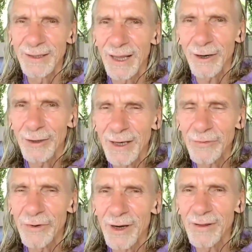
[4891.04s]
there are
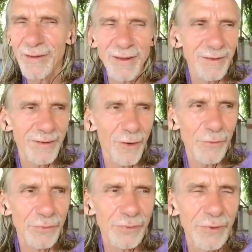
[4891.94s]
differences
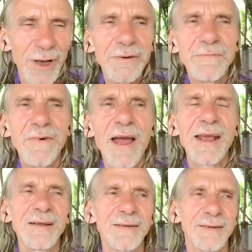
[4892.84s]
of
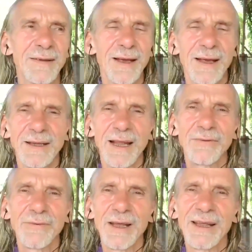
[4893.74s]
ways that
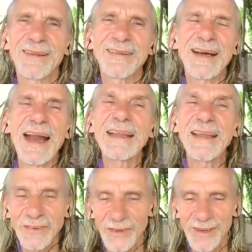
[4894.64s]
we,
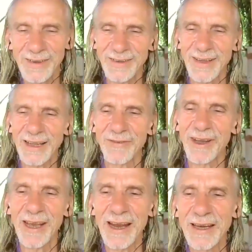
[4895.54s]
strategies that
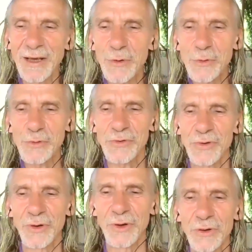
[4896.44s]
we can
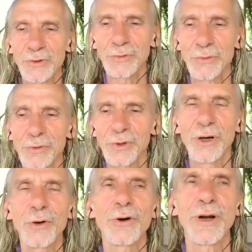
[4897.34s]
use
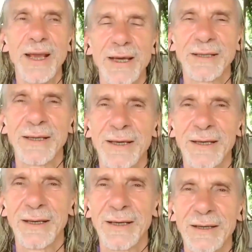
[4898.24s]
to connect
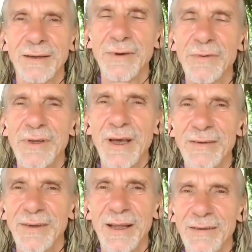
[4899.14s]
with the
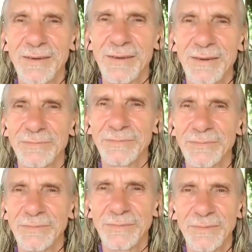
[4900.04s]
essence.
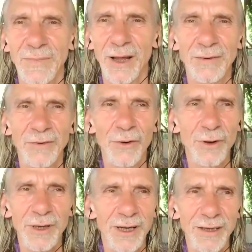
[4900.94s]
And
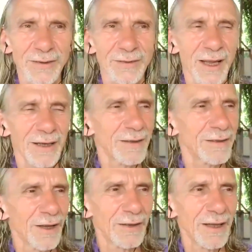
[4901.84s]
so it is, there
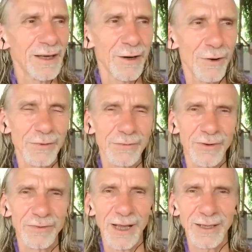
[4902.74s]
is nothing wrong
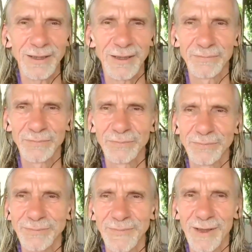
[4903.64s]
with that.
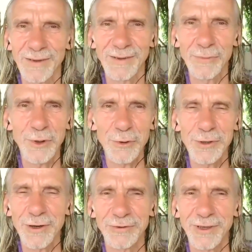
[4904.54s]
That's the
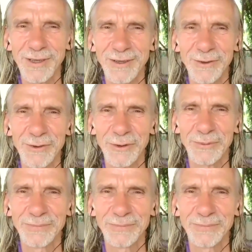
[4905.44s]
beauty of it also.